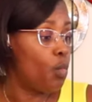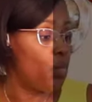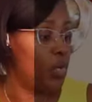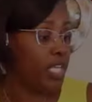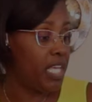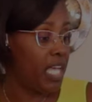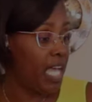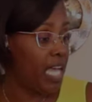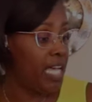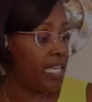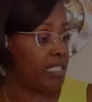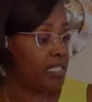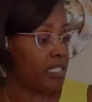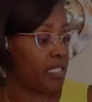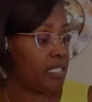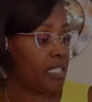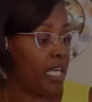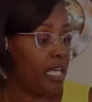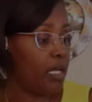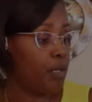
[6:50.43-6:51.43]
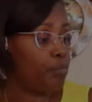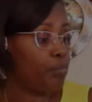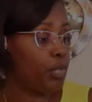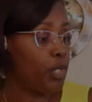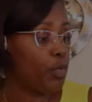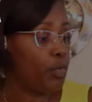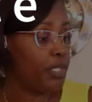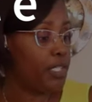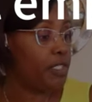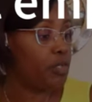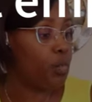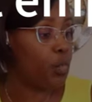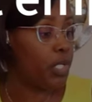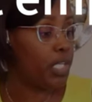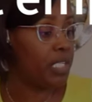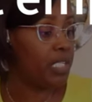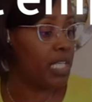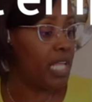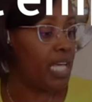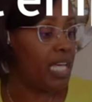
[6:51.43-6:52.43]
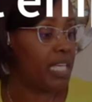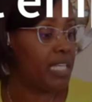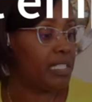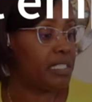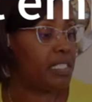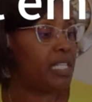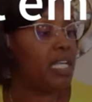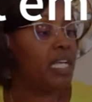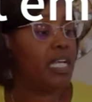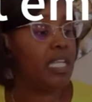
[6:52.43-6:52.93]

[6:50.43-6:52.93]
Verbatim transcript: We ask that employees realize